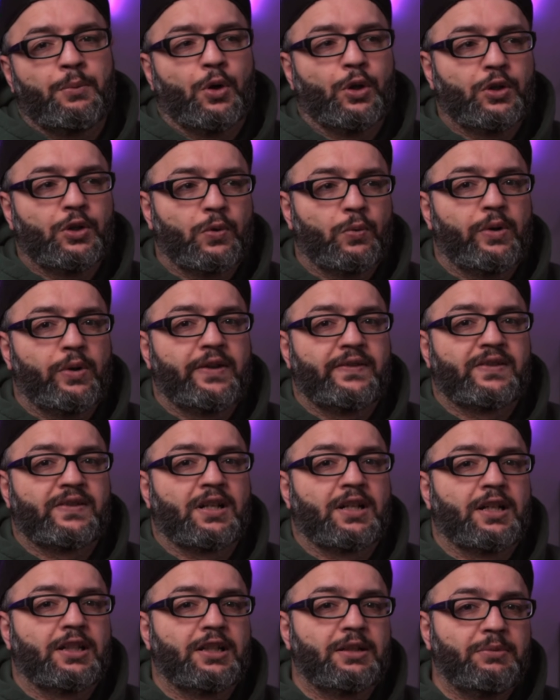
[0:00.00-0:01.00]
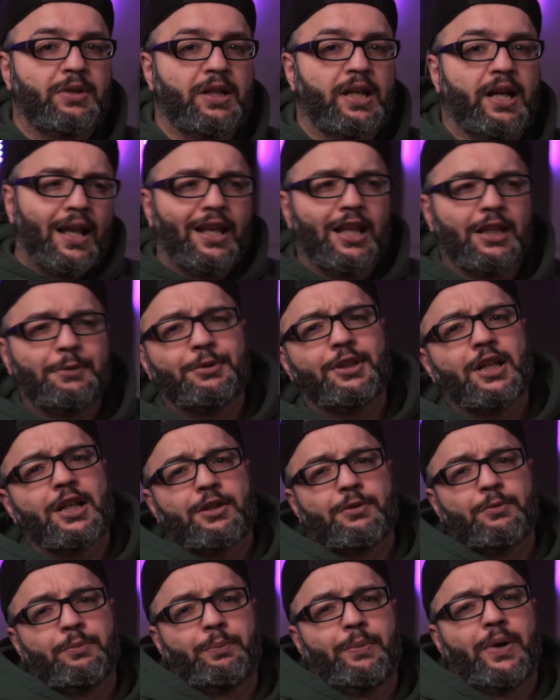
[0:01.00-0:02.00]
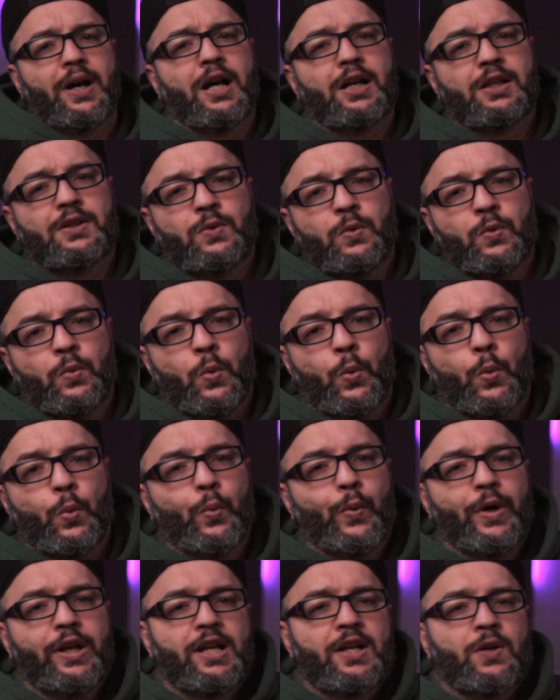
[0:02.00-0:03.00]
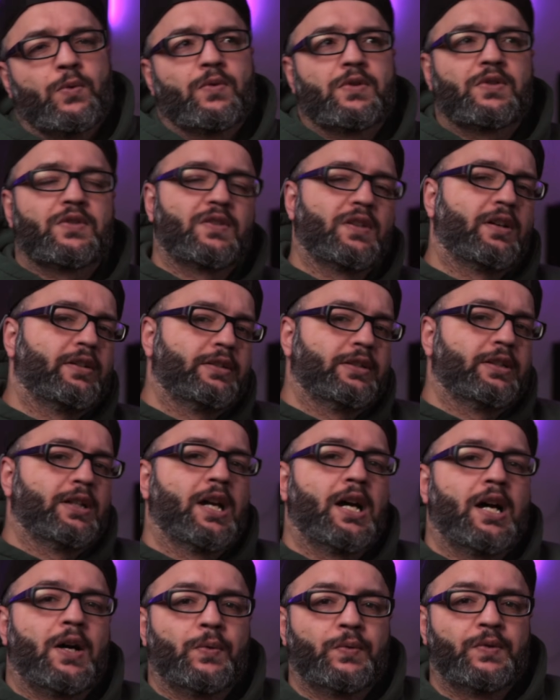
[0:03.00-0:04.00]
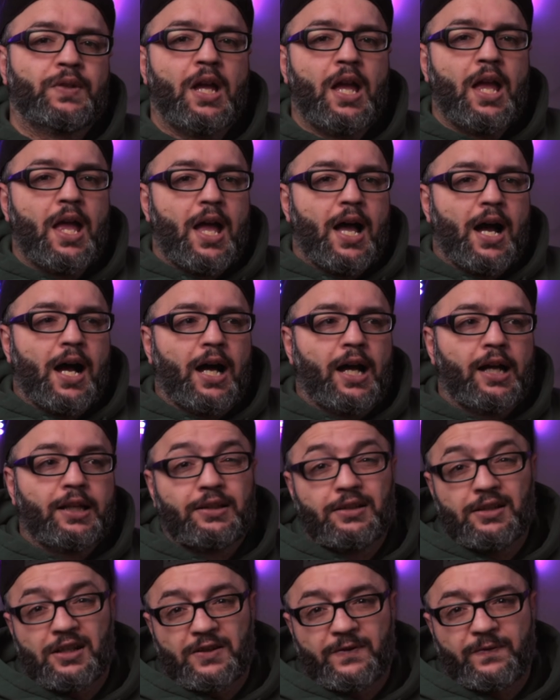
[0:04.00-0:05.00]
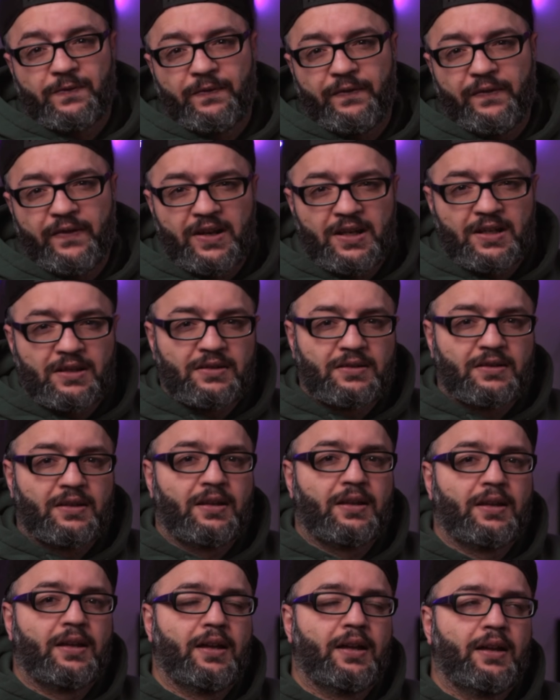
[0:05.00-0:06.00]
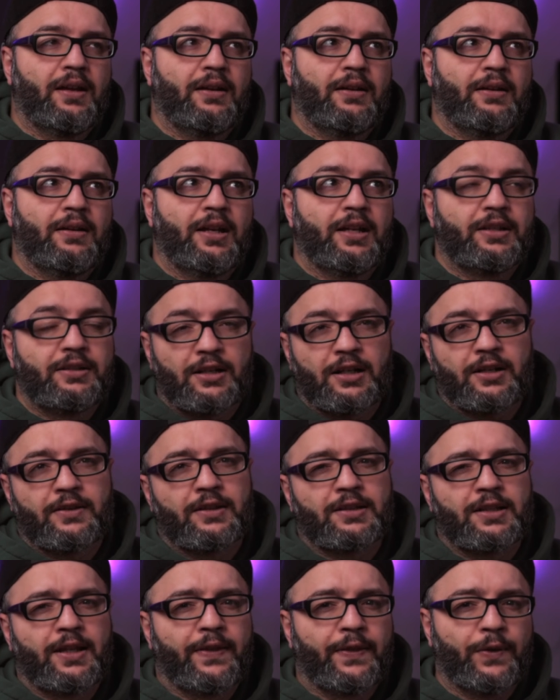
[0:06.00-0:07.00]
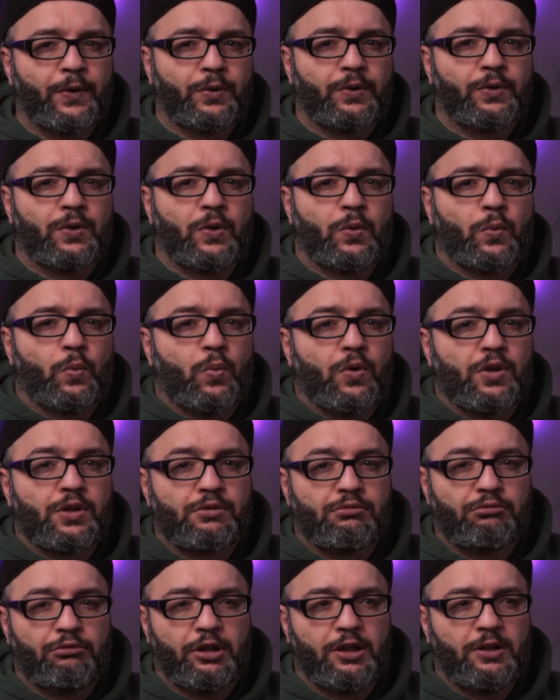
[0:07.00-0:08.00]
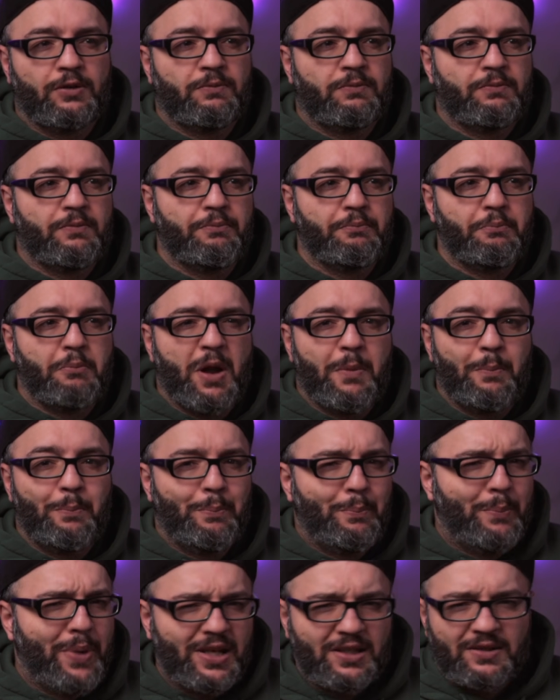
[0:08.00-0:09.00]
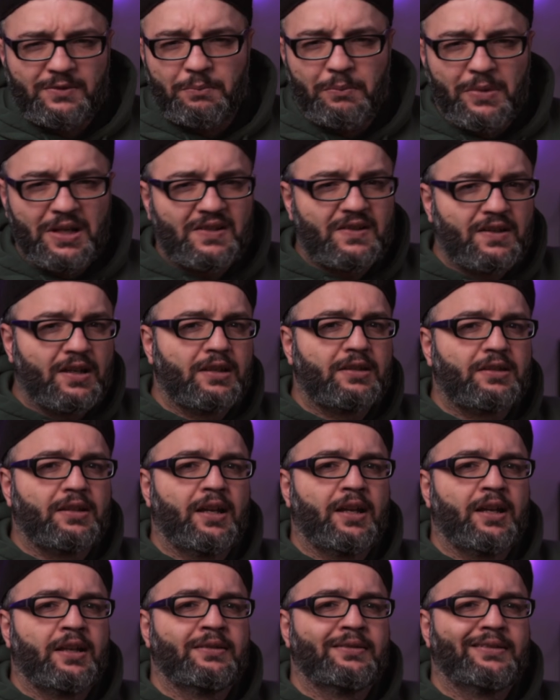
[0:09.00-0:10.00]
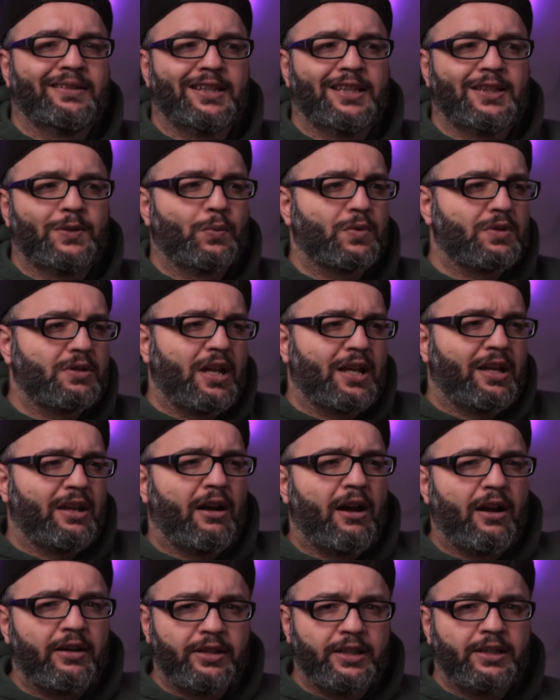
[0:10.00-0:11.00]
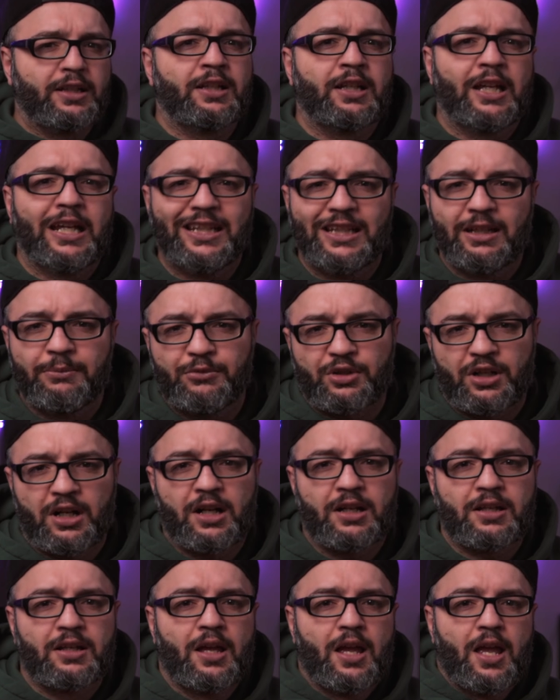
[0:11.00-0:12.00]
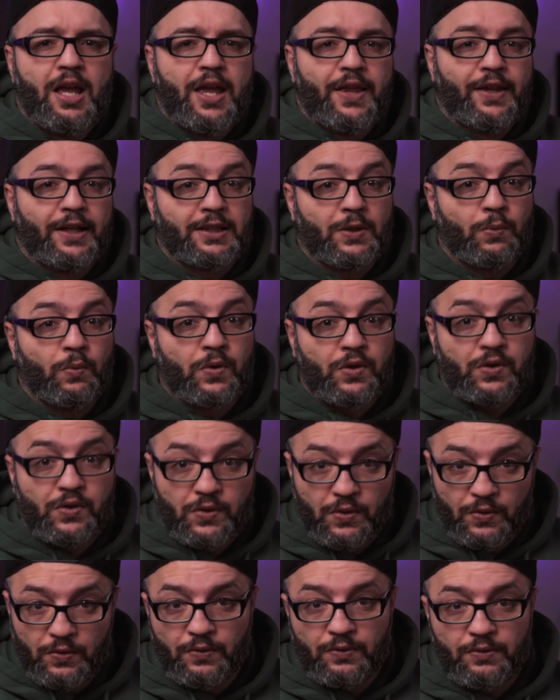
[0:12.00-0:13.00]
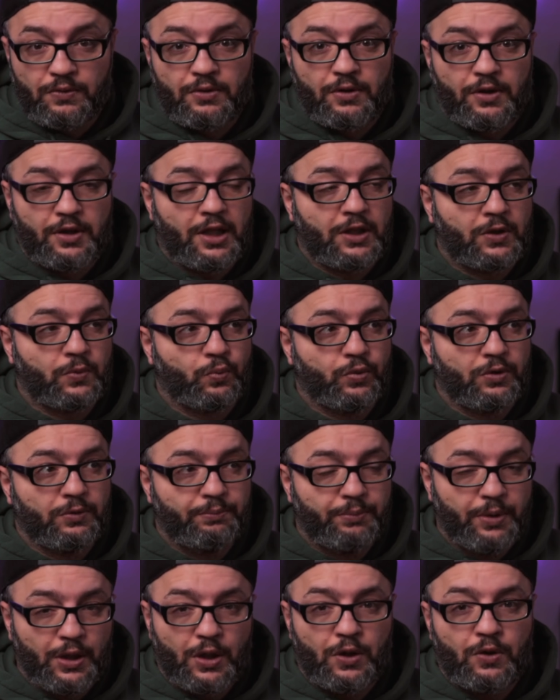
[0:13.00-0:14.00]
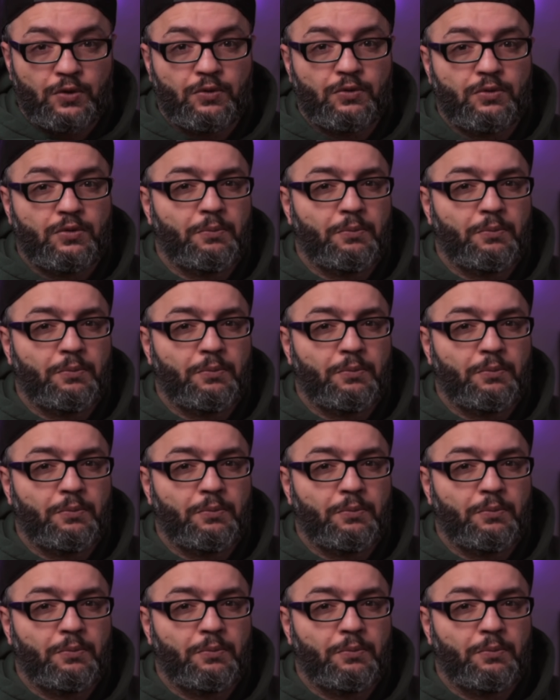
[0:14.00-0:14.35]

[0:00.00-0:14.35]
Audio Waves Academy. Let me take you back to when I was starting out. I had just finished a track that I thought was really my best mix yet, and it was like a hard-hitting EDM track that I was sure that will blow